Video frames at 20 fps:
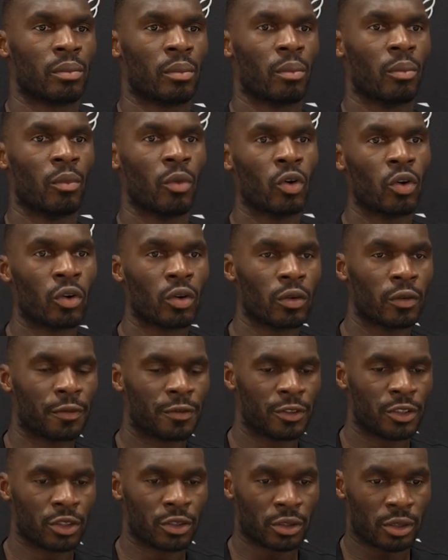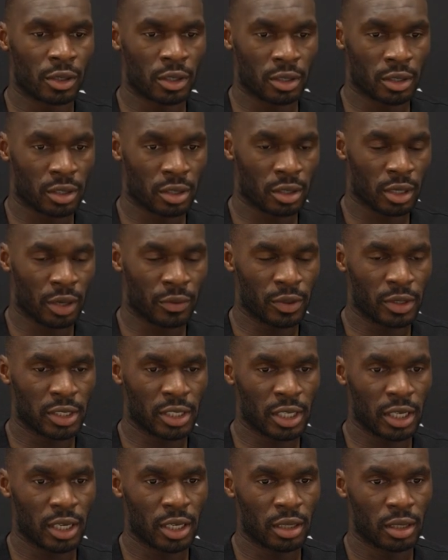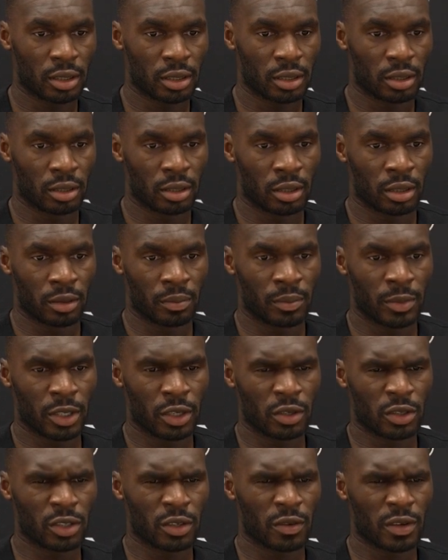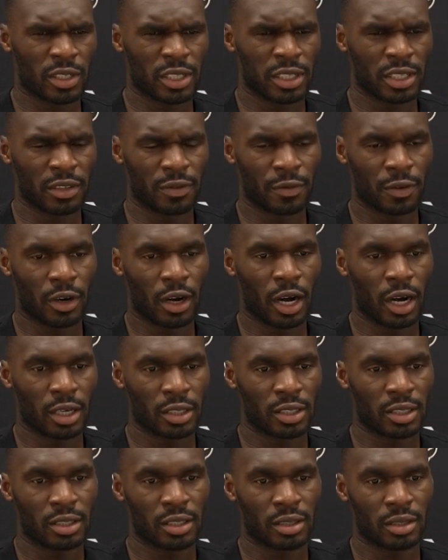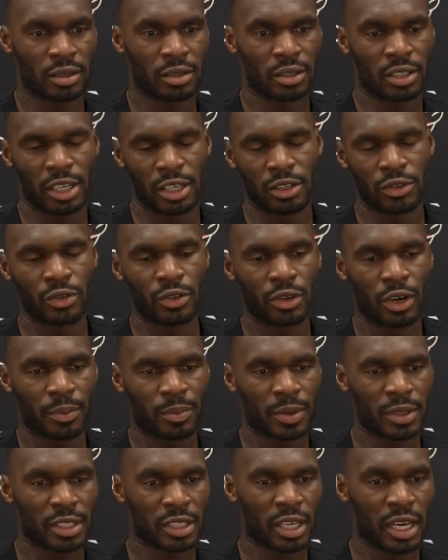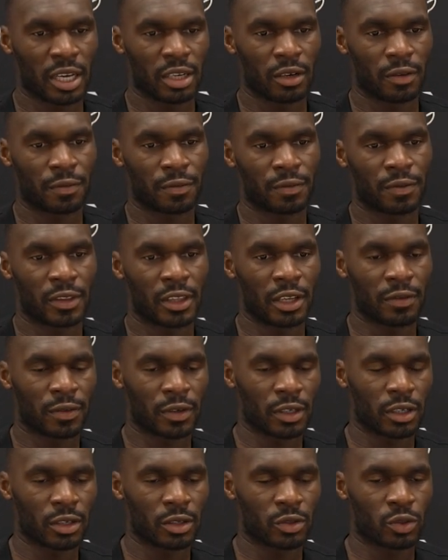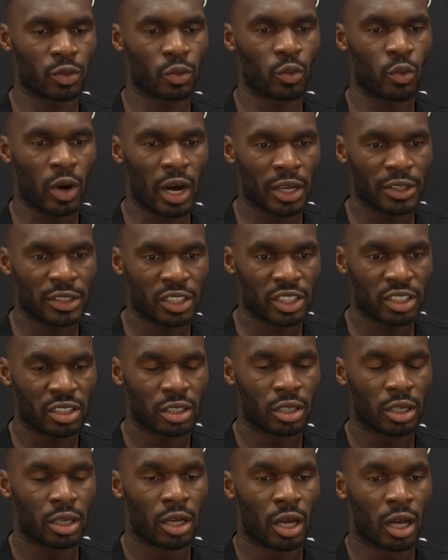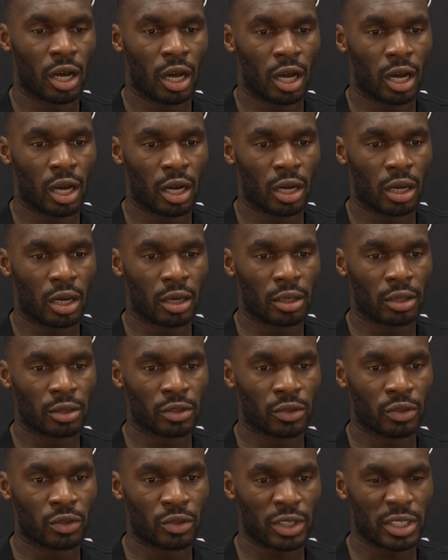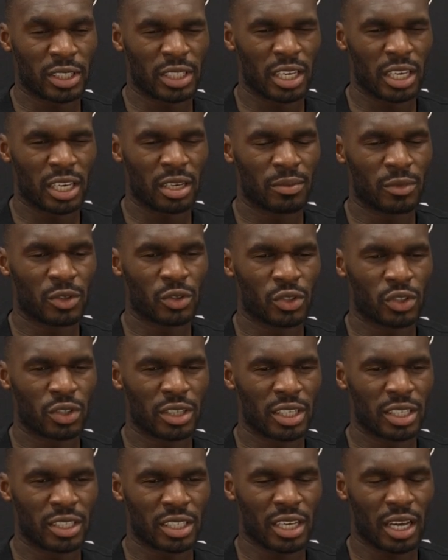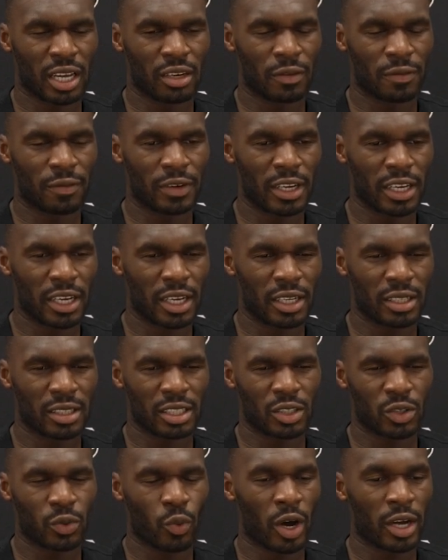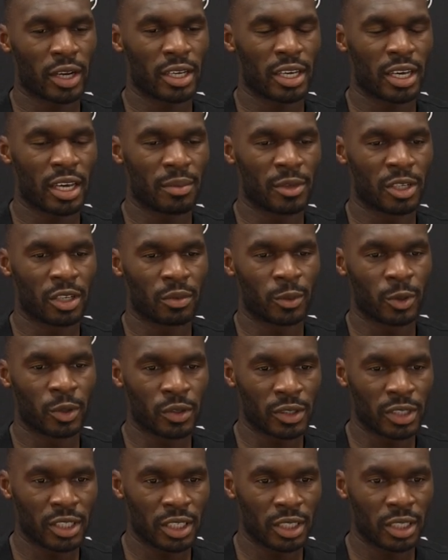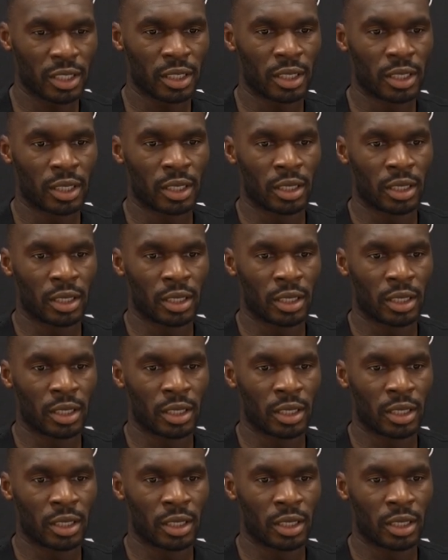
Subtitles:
more viewers, I will say, because obviously for us in Europe, it's kind of difficult to watch the US game. Usually it's kind of late, it's 1 a.m. in the morning.